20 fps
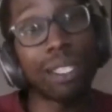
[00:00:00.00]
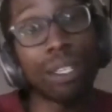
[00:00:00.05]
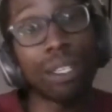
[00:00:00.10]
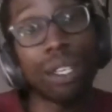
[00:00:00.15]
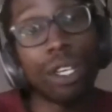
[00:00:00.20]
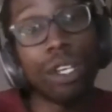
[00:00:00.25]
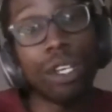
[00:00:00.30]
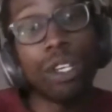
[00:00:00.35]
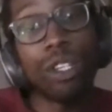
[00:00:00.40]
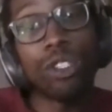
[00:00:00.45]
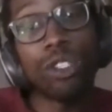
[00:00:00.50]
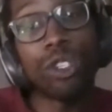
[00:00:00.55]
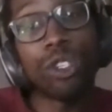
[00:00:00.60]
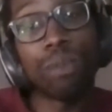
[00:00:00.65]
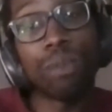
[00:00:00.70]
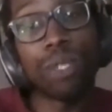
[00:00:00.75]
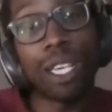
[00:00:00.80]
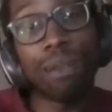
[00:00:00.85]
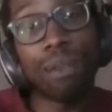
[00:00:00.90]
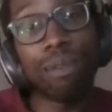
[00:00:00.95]
that
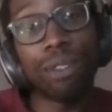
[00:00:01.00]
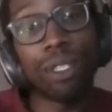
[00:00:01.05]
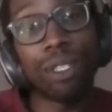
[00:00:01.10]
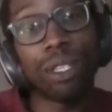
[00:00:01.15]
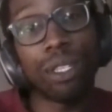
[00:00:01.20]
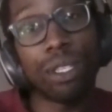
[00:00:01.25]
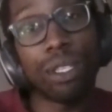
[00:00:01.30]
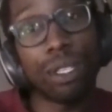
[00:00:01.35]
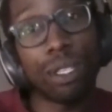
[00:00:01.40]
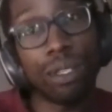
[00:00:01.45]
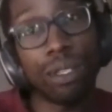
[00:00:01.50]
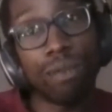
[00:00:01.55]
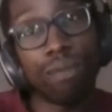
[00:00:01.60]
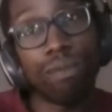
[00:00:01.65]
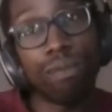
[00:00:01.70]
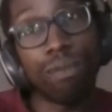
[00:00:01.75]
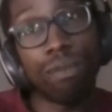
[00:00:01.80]
sometimes the